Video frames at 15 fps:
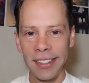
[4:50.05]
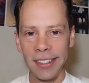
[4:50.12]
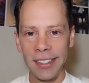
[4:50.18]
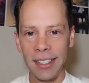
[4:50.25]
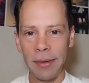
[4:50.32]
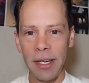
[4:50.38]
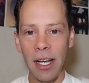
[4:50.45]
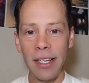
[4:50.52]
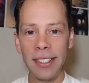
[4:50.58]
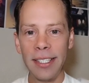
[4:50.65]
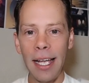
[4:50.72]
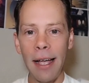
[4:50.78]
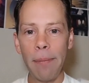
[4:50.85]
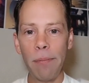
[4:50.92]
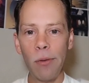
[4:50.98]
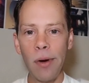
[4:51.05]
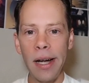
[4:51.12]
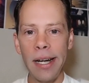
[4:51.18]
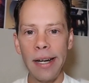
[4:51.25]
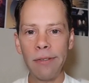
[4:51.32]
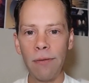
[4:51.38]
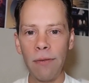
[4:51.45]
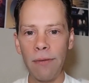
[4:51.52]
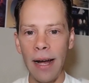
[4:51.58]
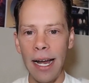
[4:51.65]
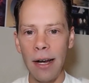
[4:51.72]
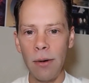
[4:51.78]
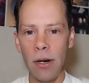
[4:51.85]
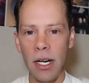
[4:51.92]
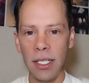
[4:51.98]
Here we go. Sup, we're
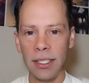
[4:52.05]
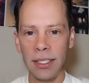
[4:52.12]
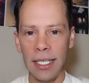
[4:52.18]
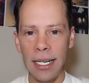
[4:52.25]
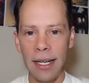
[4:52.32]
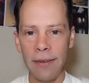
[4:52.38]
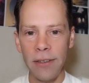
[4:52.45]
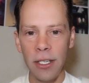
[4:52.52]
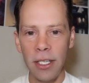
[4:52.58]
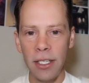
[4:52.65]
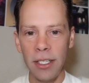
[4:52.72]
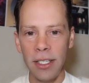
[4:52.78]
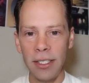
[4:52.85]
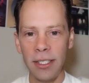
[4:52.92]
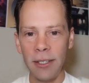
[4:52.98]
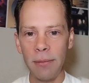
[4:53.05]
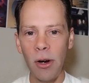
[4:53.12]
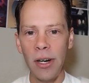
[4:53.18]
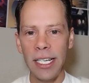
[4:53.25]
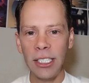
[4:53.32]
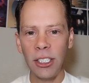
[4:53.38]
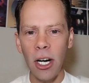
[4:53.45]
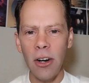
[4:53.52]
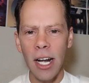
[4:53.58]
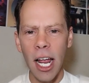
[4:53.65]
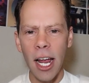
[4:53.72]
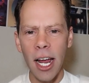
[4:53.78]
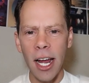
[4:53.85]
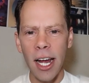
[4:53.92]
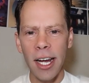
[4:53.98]
fireworks. I love you, dude. Good morning,
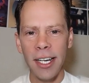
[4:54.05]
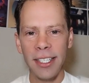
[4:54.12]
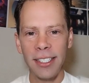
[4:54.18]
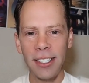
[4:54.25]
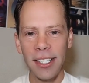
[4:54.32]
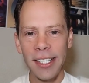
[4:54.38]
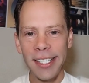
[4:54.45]
Jody.